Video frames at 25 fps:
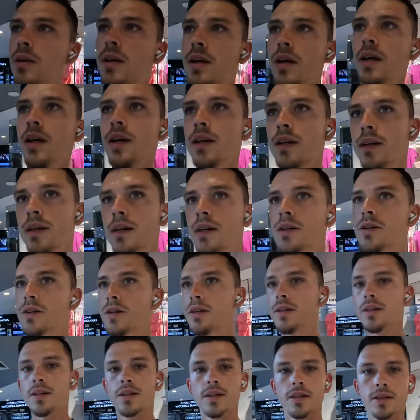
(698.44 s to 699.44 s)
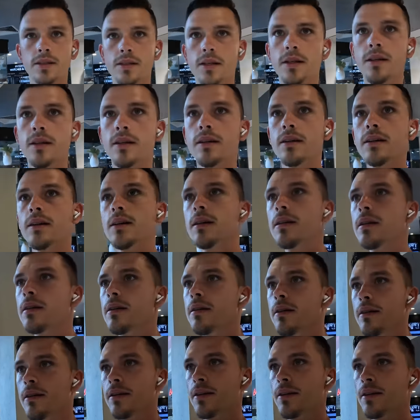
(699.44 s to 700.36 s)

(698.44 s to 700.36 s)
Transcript: okay actually got got